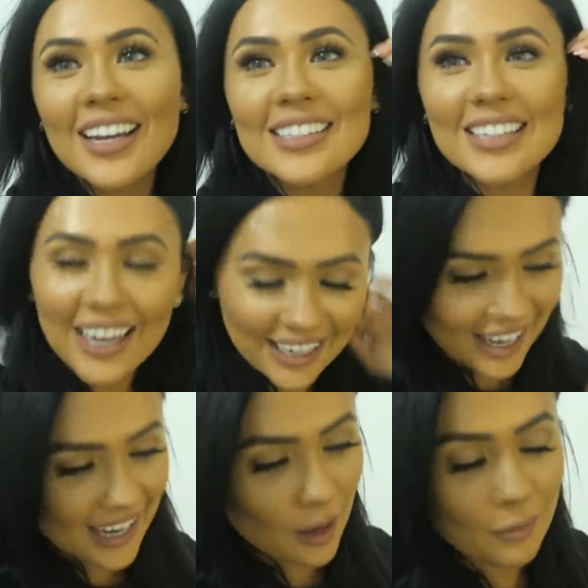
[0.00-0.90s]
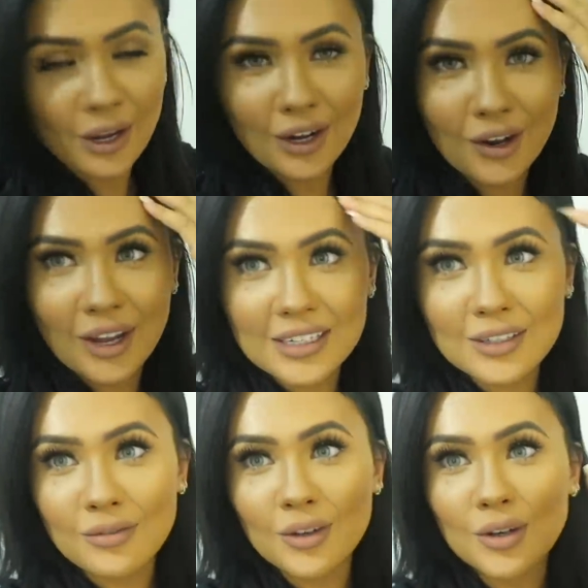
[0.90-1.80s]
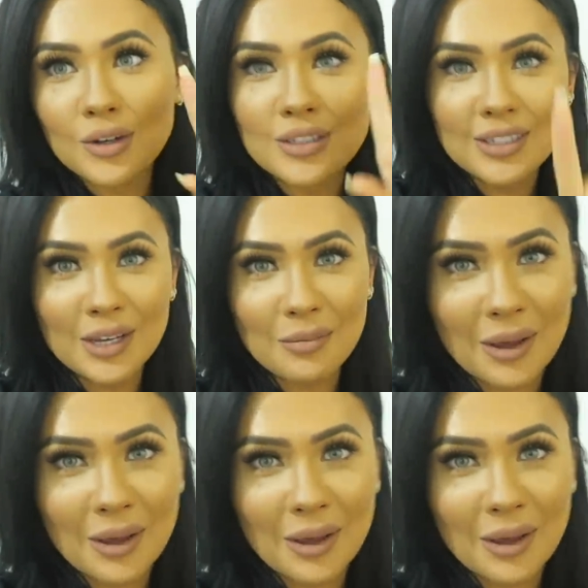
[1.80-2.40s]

it's getting late, and we're gonna go get some food. See you in